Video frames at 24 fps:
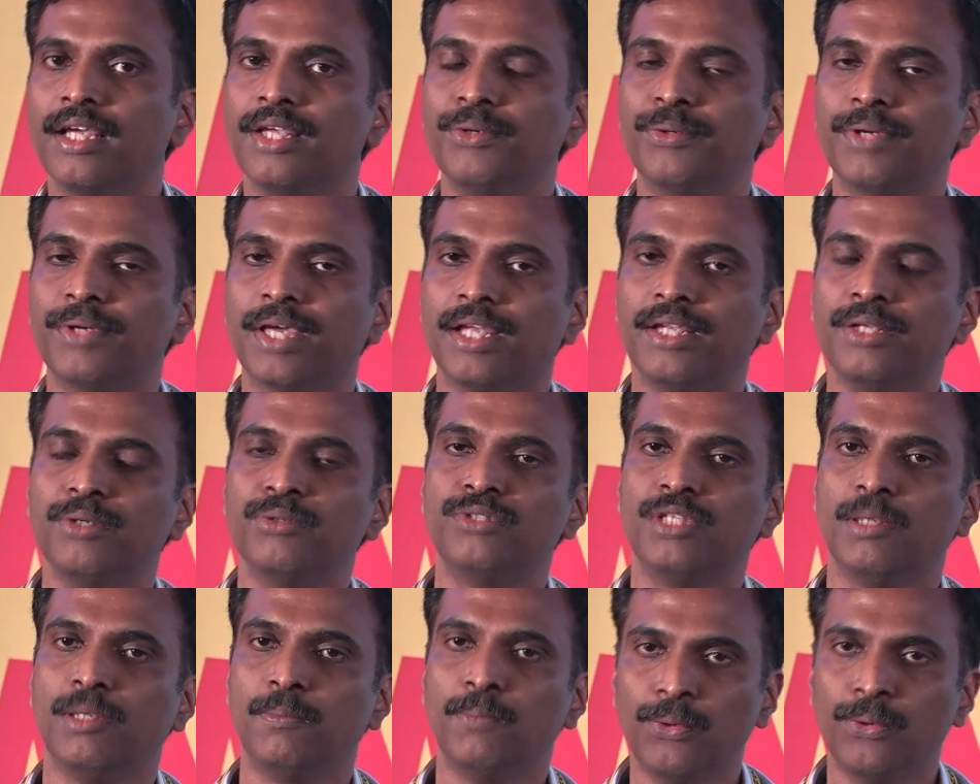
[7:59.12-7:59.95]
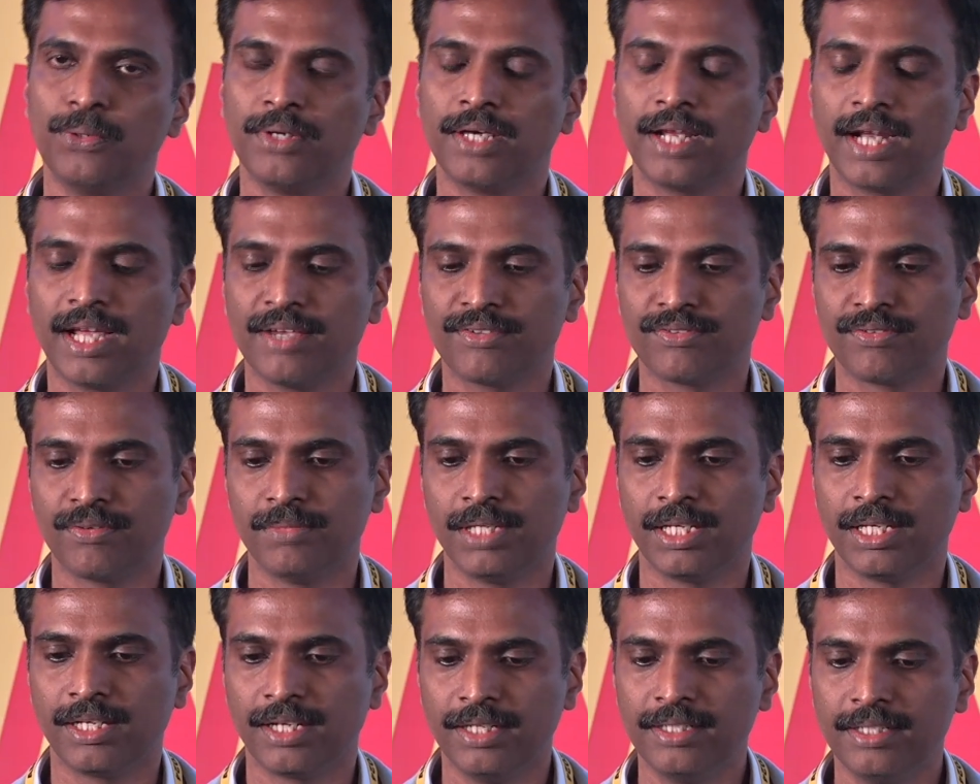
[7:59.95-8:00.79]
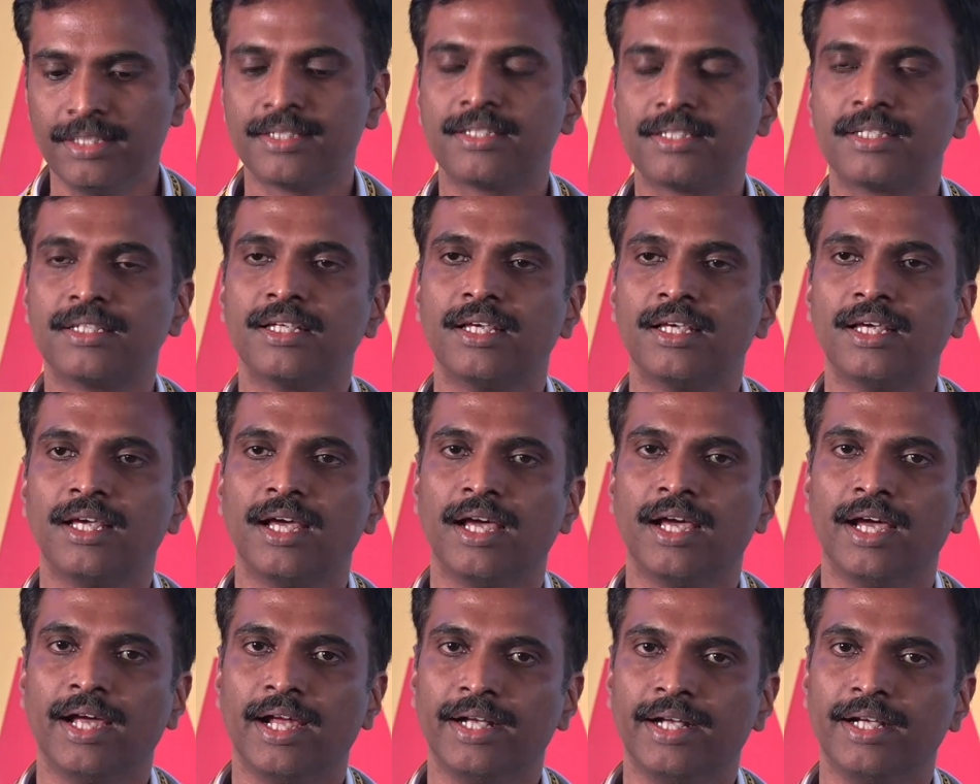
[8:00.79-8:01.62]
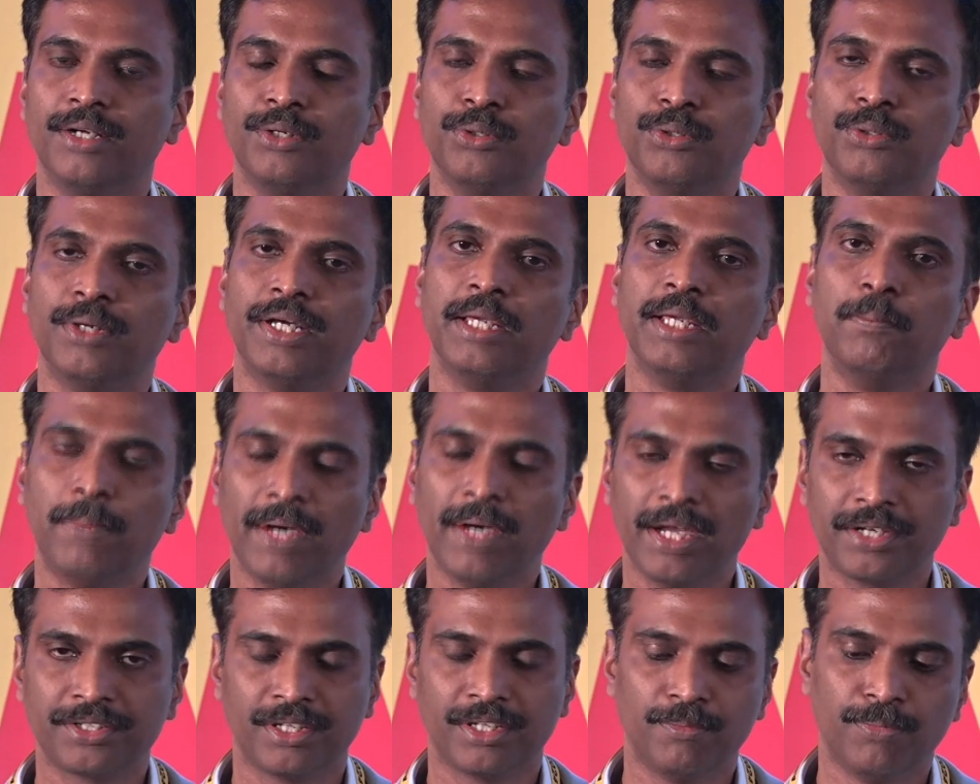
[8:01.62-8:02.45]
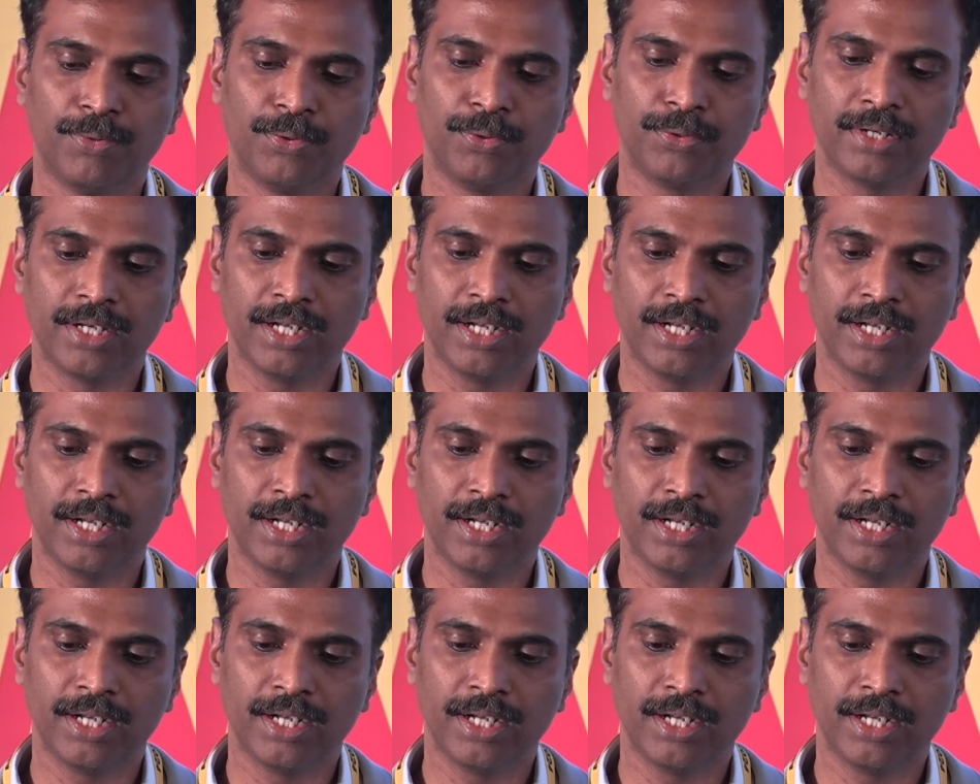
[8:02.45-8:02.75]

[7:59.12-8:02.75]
You can use the bone grafts from the cuts and do an impaction bone